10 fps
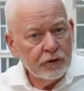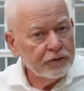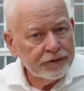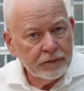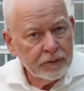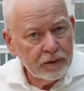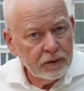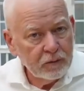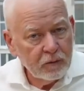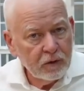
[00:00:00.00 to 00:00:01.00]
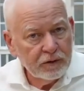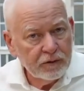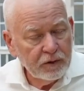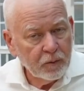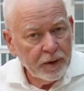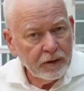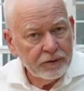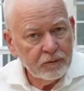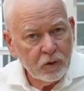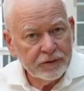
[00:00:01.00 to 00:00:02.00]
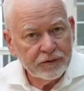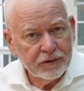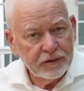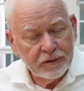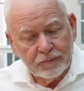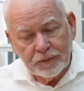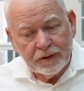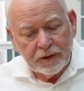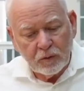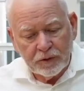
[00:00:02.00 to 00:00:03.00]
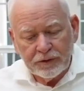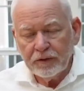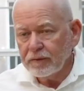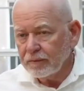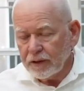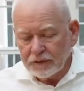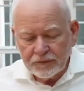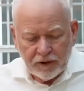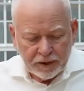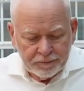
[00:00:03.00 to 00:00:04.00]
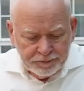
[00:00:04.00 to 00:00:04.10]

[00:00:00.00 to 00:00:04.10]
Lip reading: or something, one parent wants to be there with you, that's fine.